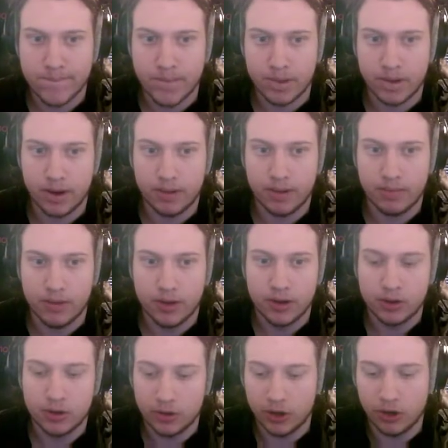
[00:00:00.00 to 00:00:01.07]
yeah,
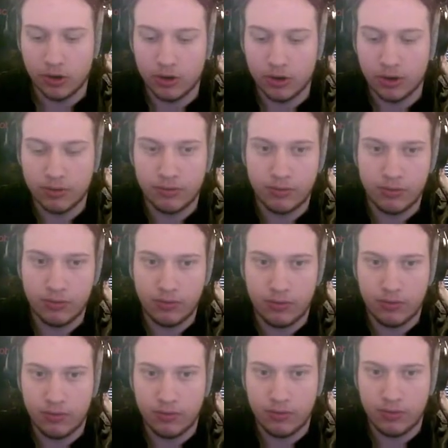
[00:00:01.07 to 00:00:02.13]
so I need another
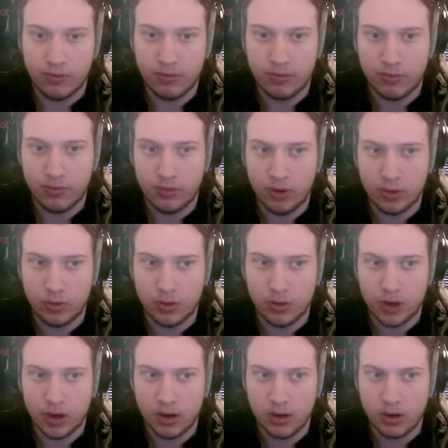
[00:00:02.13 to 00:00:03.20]
float
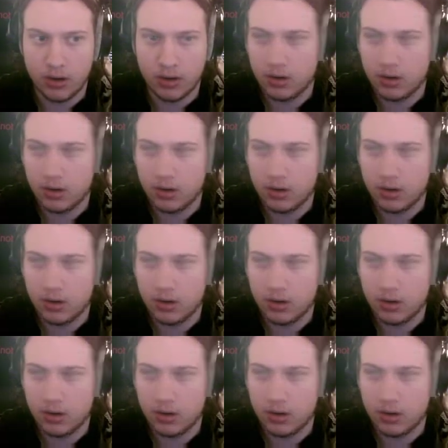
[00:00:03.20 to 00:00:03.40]
here.